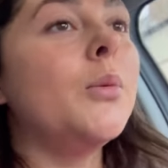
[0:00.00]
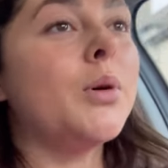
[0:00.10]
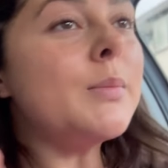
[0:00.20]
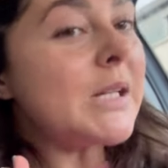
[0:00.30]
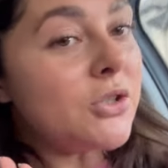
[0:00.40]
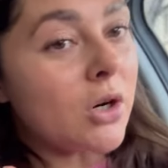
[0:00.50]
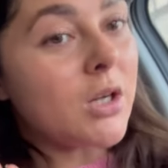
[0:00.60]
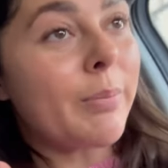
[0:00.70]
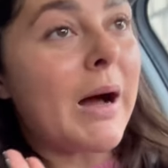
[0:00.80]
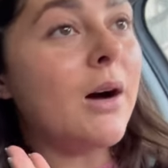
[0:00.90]
probably
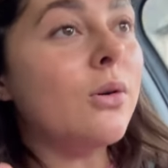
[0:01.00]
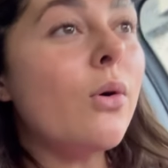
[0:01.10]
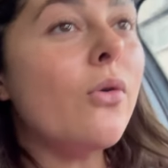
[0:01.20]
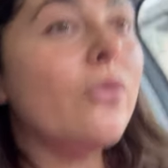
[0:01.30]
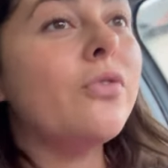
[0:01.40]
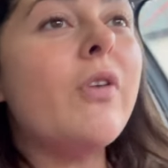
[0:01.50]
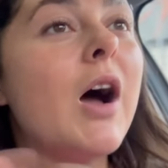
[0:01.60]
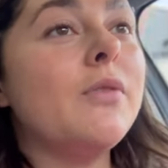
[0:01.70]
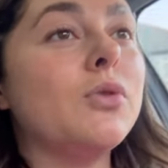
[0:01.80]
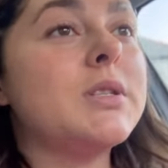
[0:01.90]
drunk about
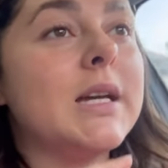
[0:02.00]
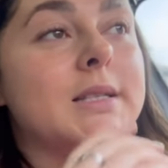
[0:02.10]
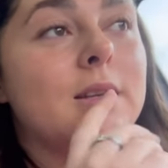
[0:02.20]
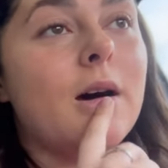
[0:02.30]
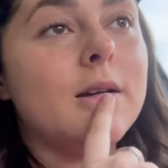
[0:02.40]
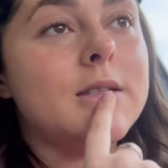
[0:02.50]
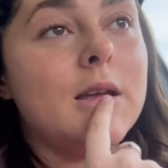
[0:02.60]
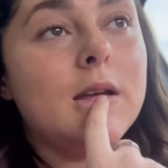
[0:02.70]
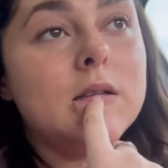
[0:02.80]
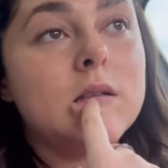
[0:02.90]
five or six
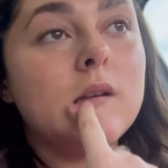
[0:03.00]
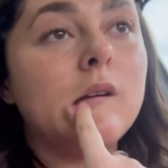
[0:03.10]
glasses